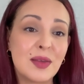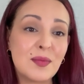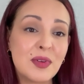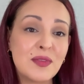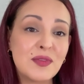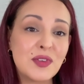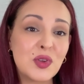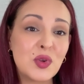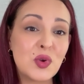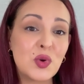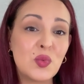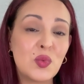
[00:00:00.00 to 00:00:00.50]

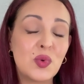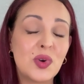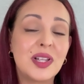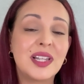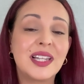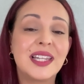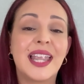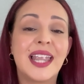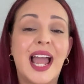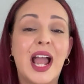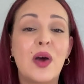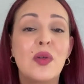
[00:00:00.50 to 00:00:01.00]
of you will
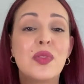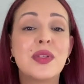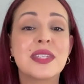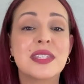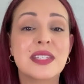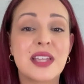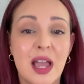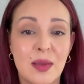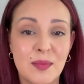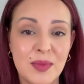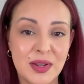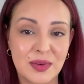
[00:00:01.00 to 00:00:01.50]
allow
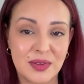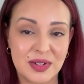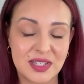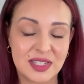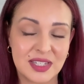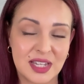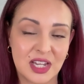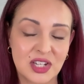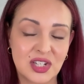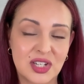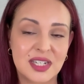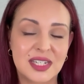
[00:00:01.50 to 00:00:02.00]
this coming
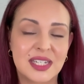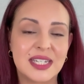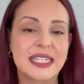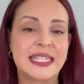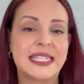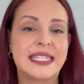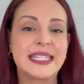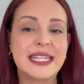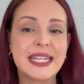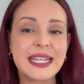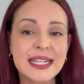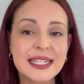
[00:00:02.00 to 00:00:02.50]
recession to
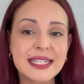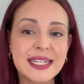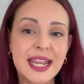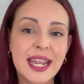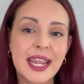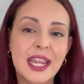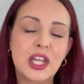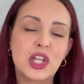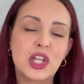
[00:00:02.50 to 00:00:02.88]
dictate